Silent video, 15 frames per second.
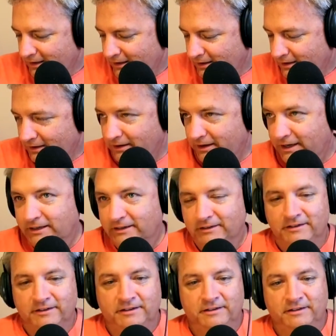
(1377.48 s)
All right.
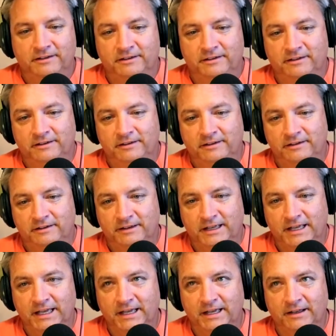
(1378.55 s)

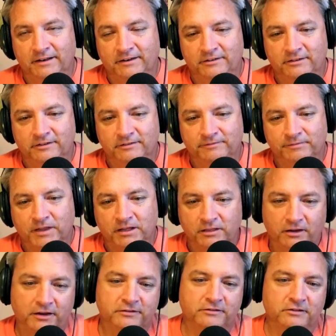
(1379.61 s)
And
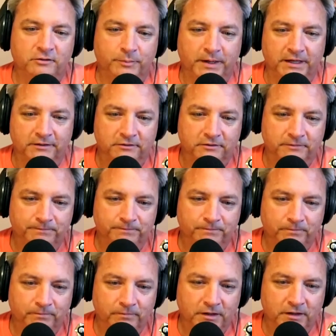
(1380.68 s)
Lost in Space.
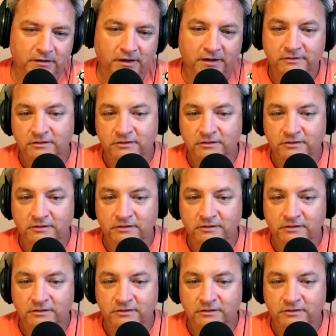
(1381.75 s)
Lost in